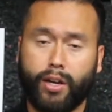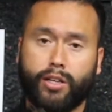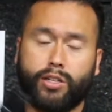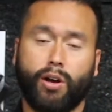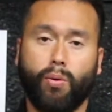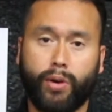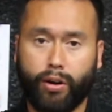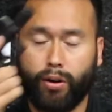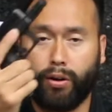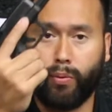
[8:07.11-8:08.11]
So when
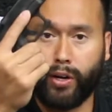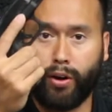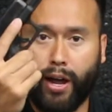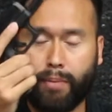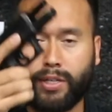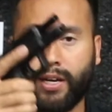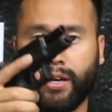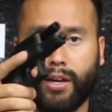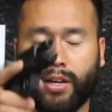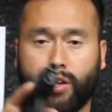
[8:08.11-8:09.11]
you're
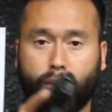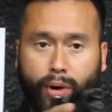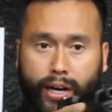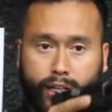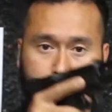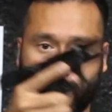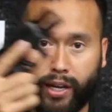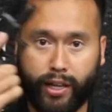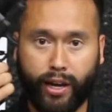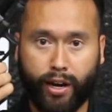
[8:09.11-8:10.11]
empty, you can practice
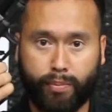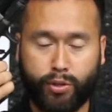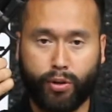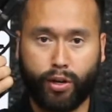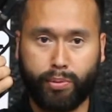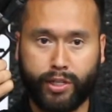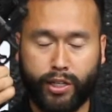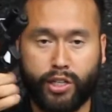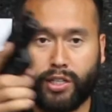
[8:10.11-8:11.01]
bringing the gun up to a good position.